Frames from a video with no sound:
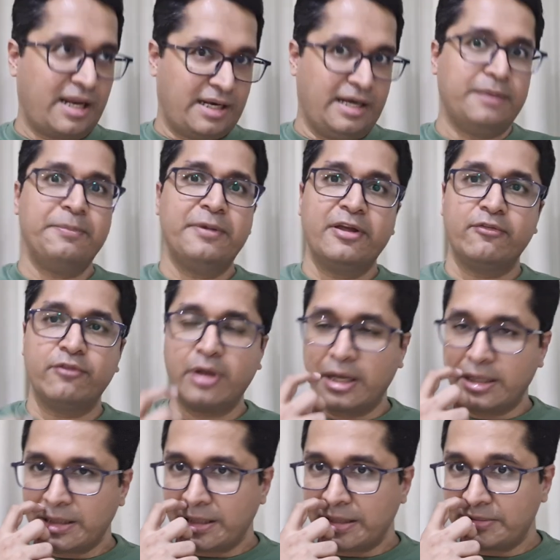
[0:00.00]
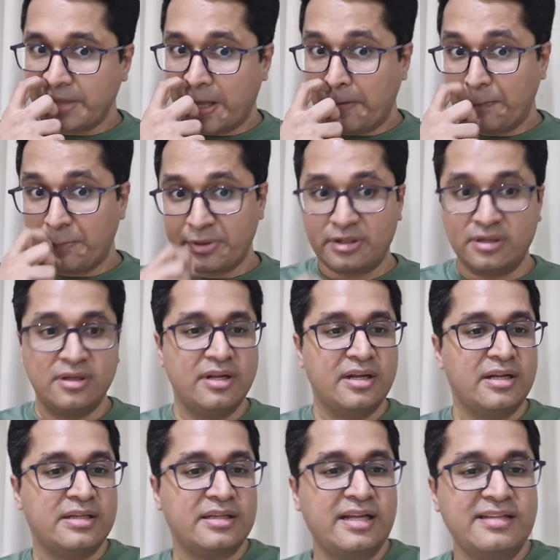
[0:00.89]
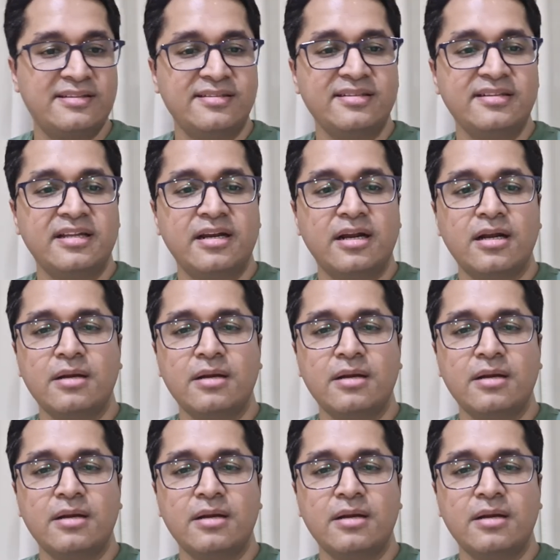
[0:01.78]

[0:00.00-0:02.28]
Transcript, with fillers: let me give you another example let's say there